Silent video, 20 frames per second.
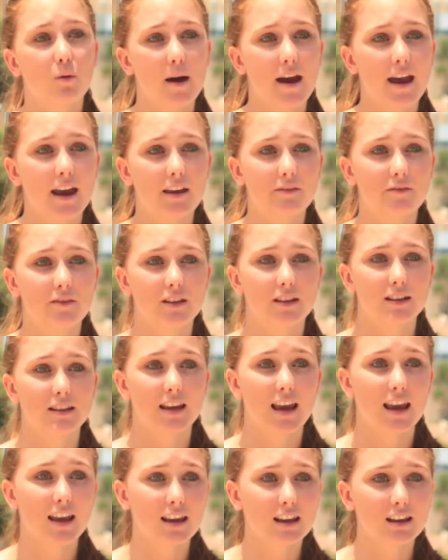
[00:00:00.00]
away for
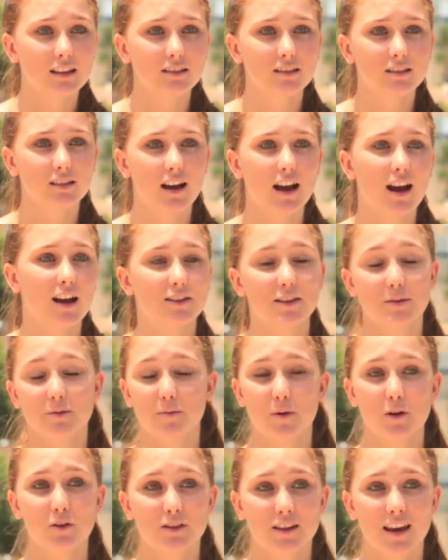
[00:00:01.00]
skiing, because uh,
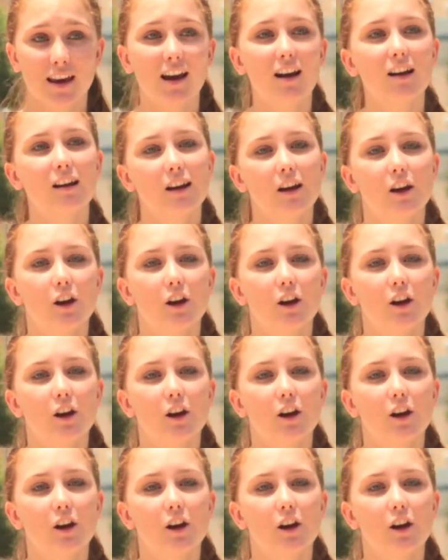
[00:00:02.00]
I'm a mogul skier.